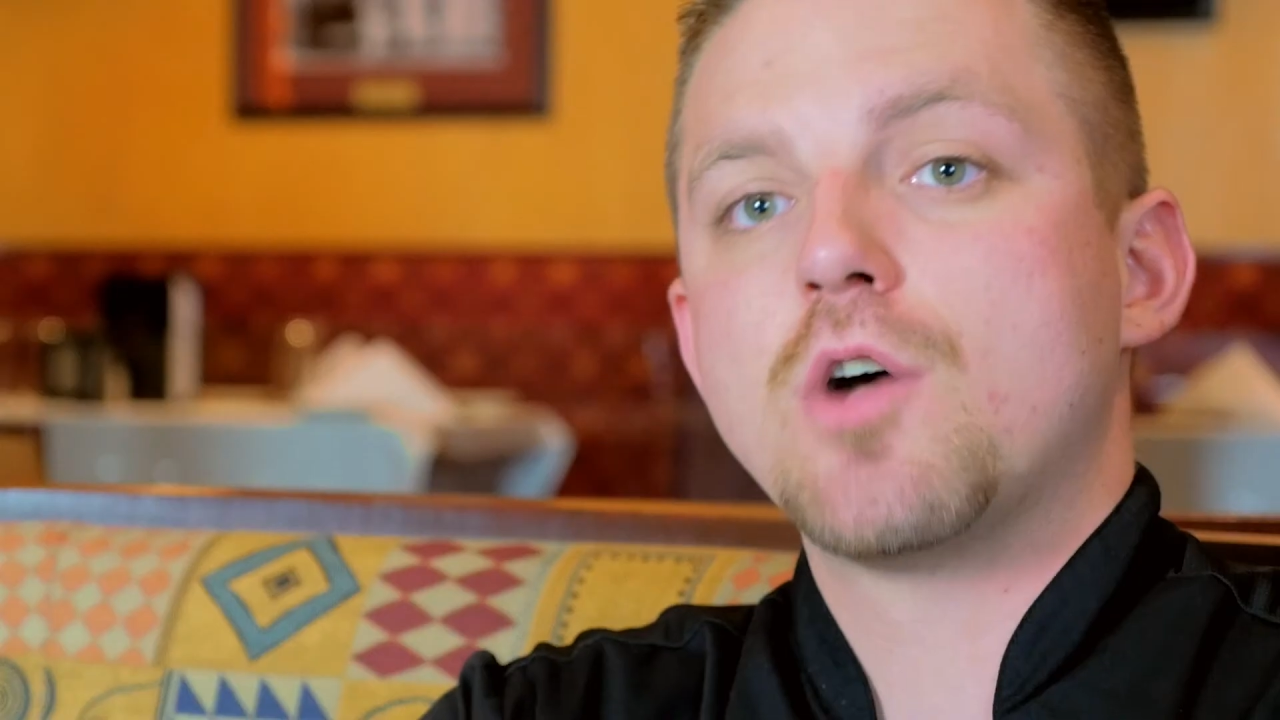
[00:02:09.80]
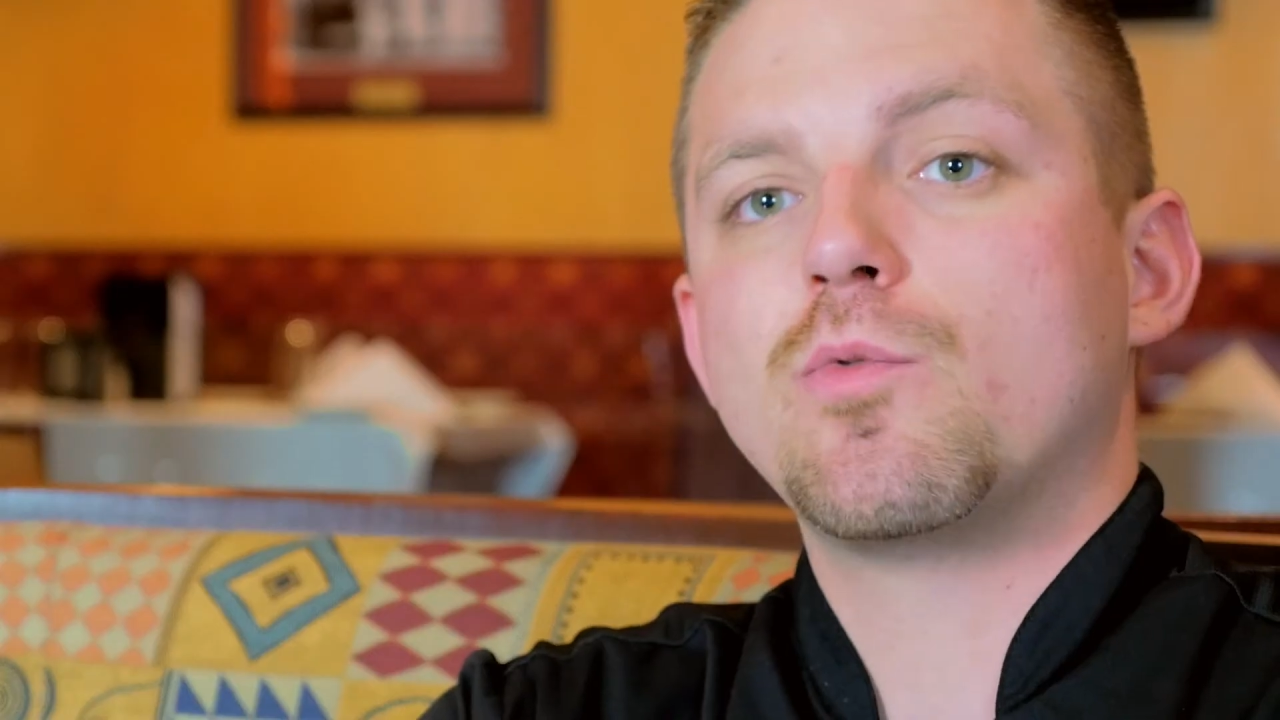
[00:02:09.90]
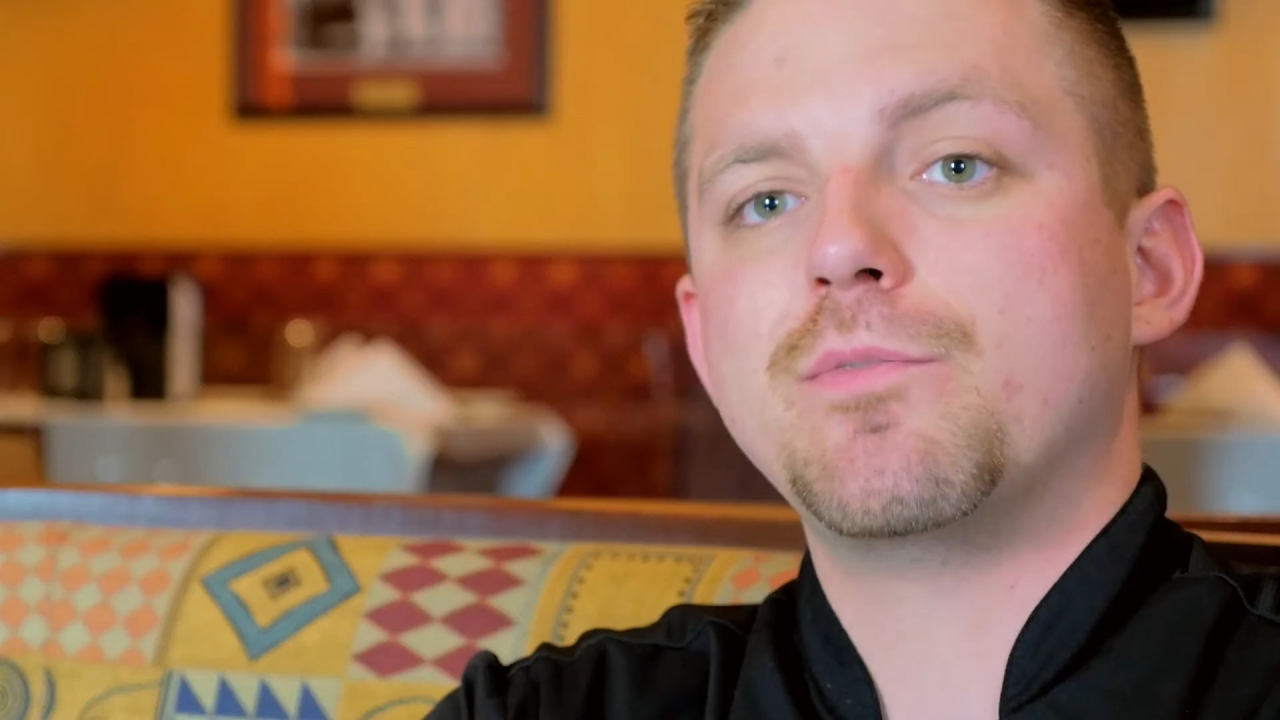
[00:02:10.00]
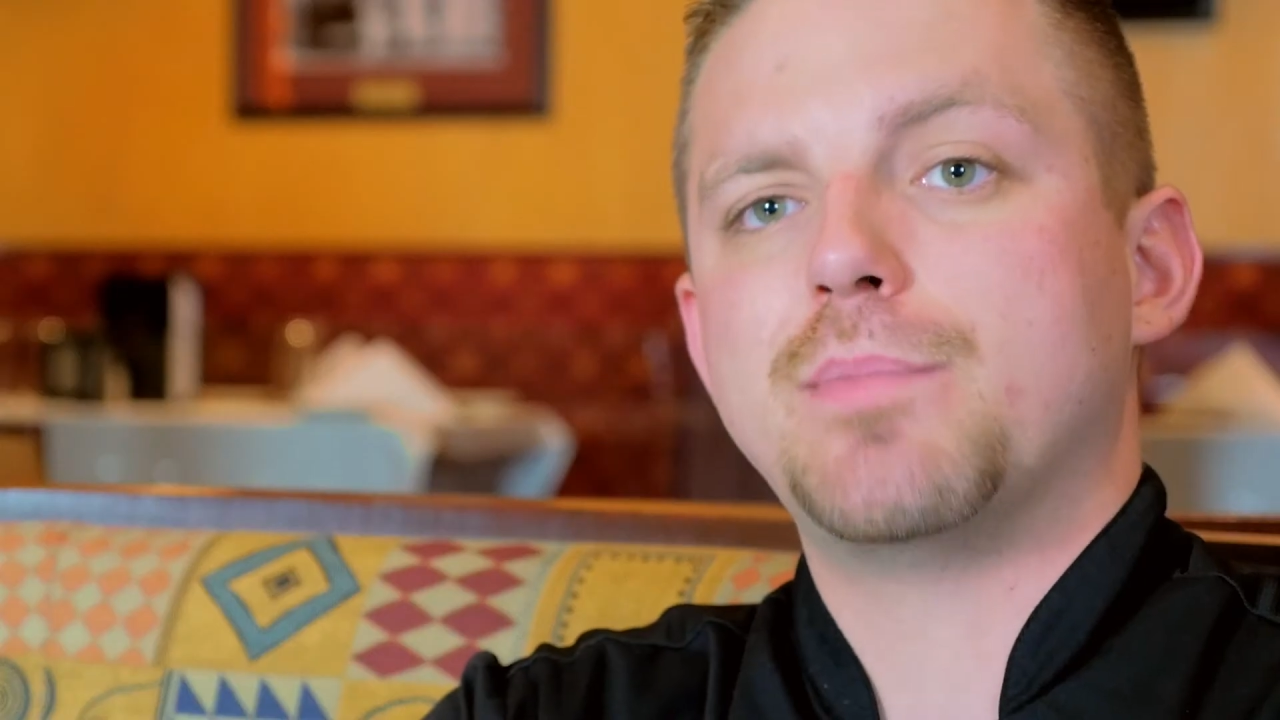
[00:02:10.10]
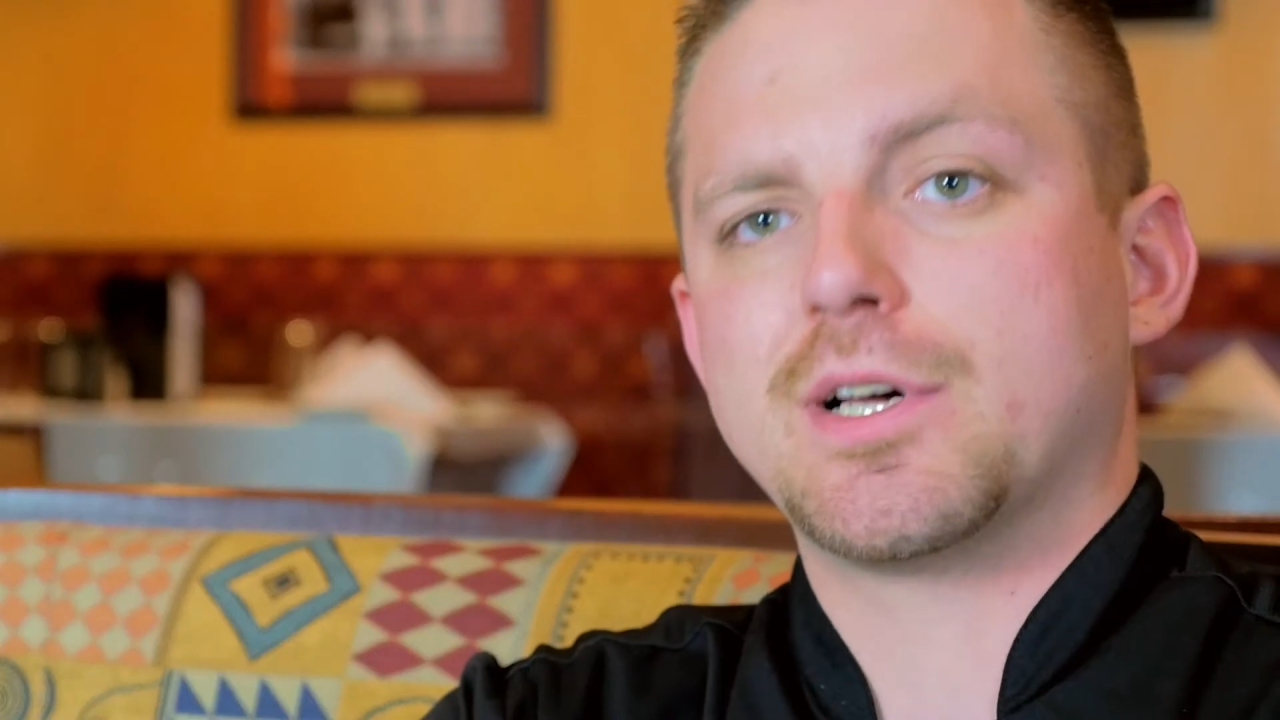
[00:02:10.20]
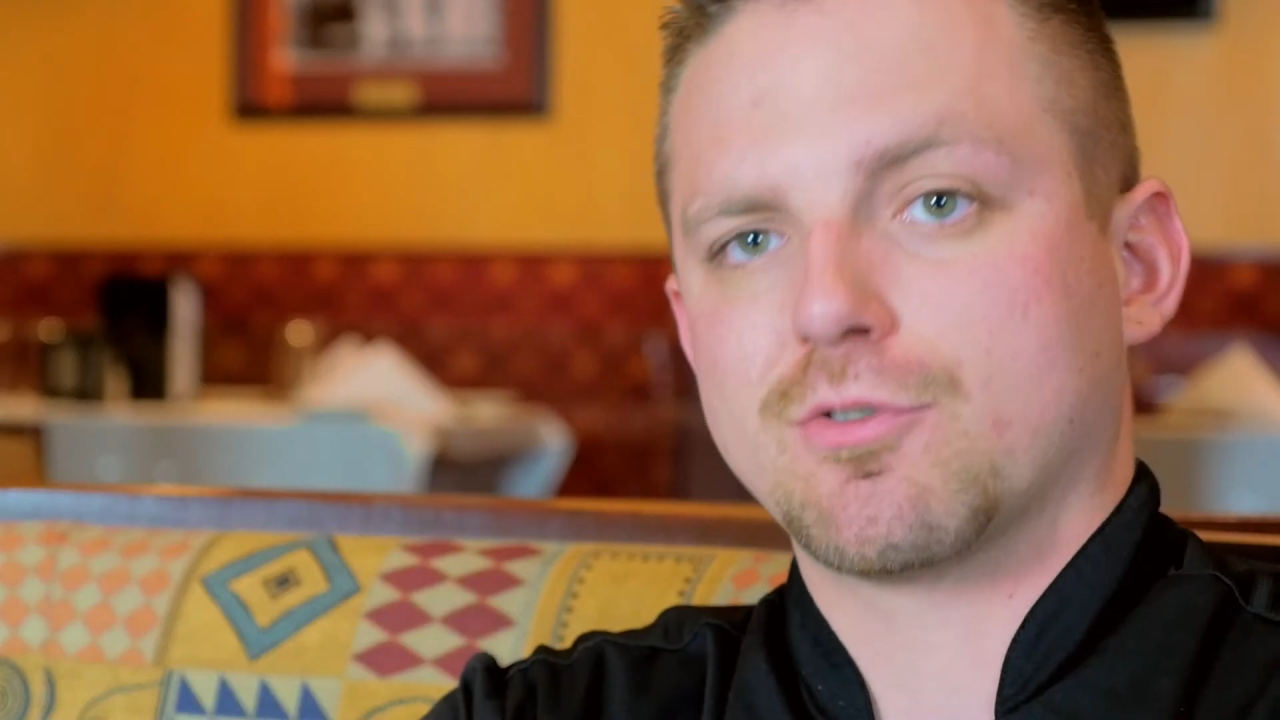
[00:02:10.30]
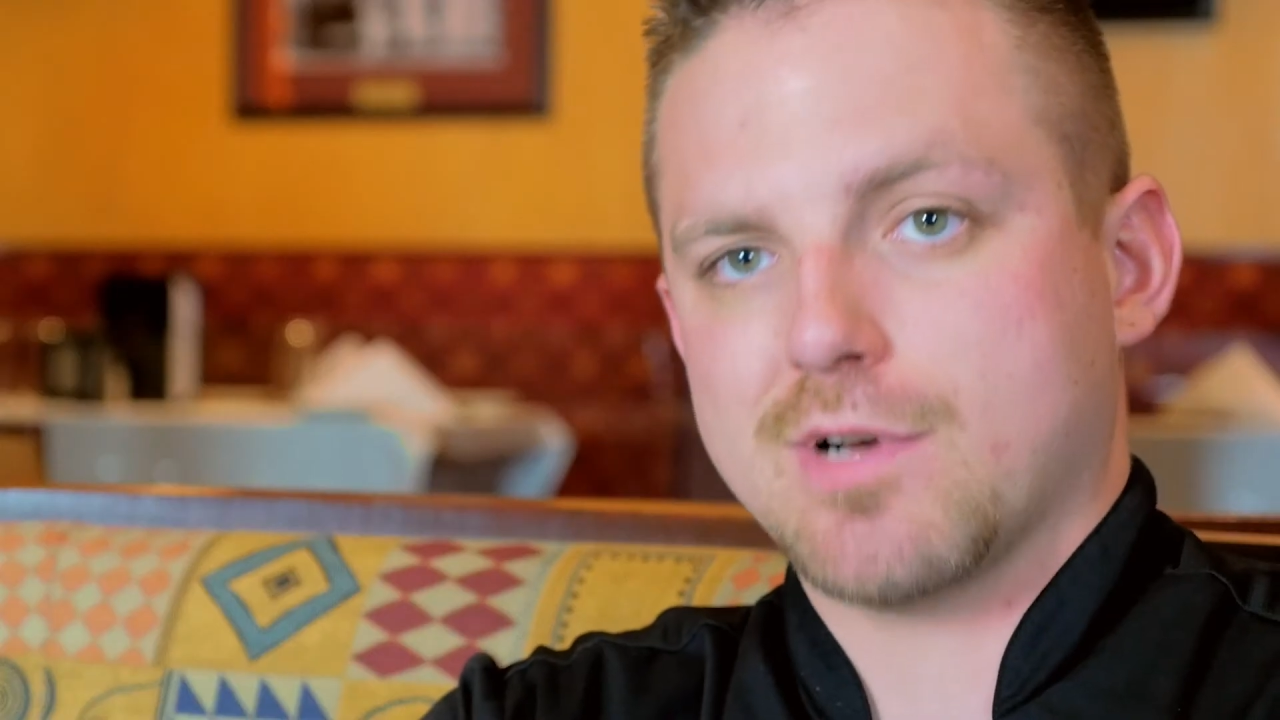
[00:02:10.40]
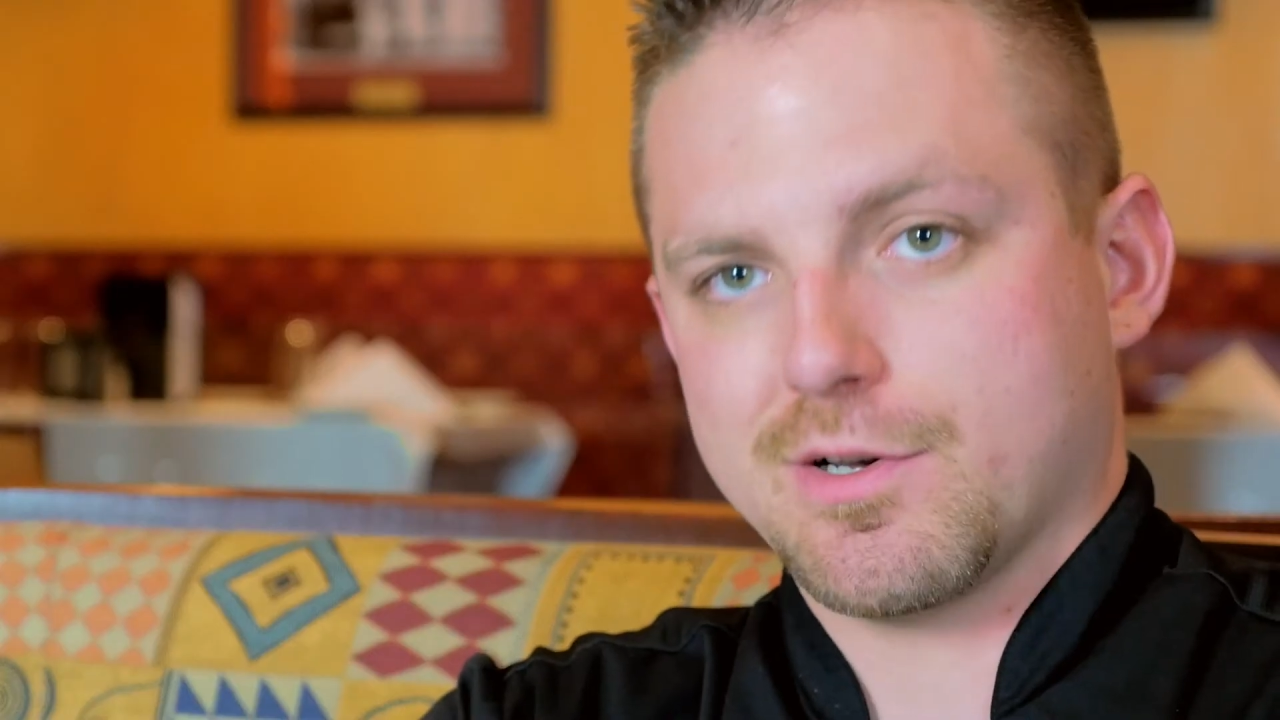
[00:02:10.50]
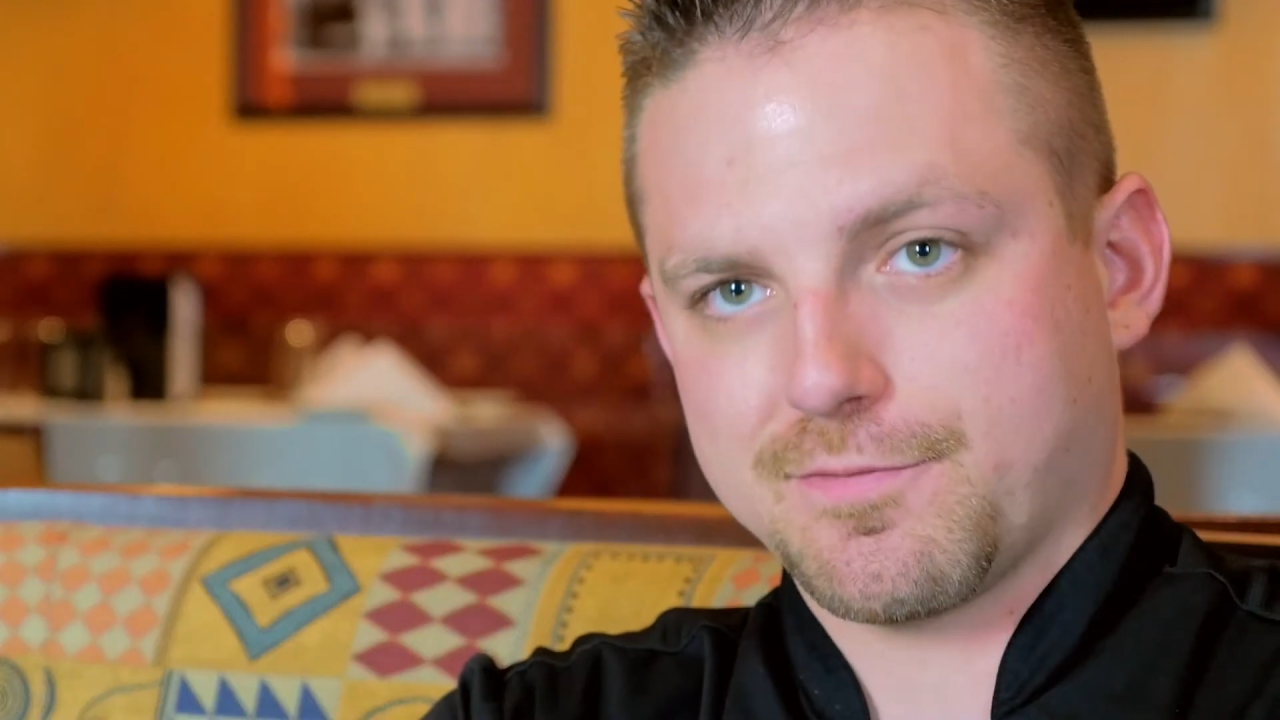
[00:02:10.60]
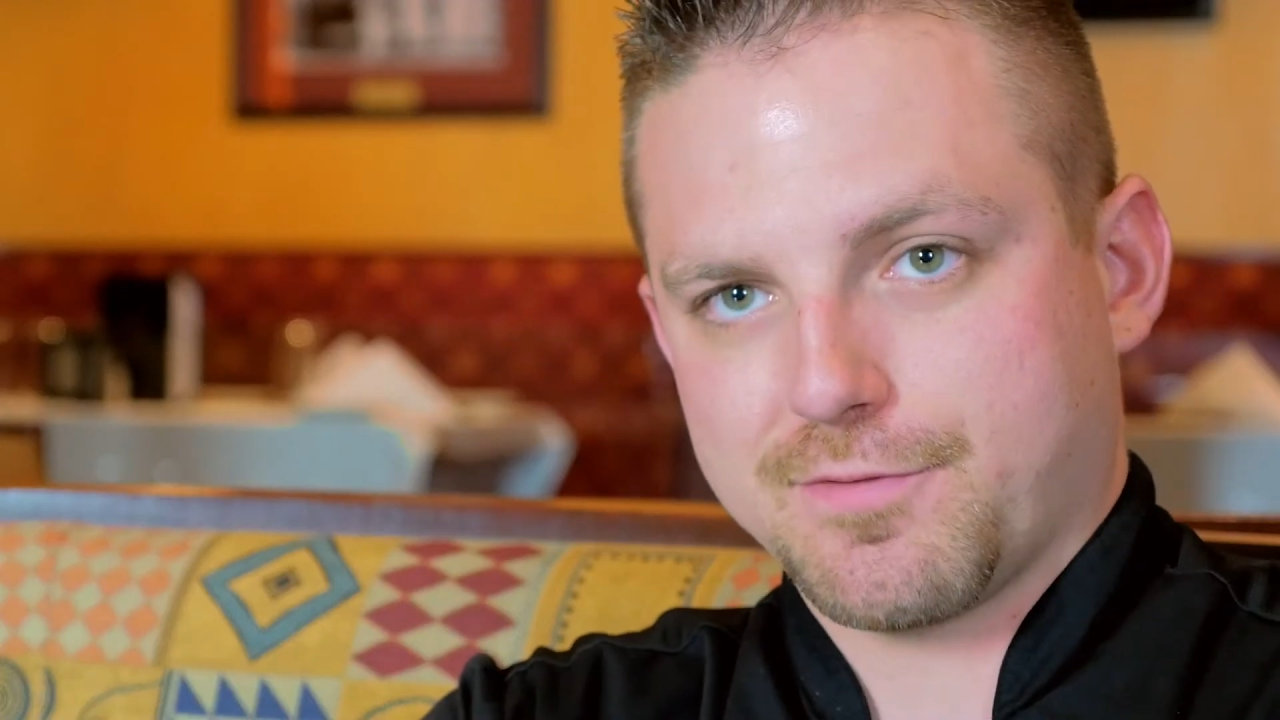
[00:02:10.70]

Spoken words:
We've been around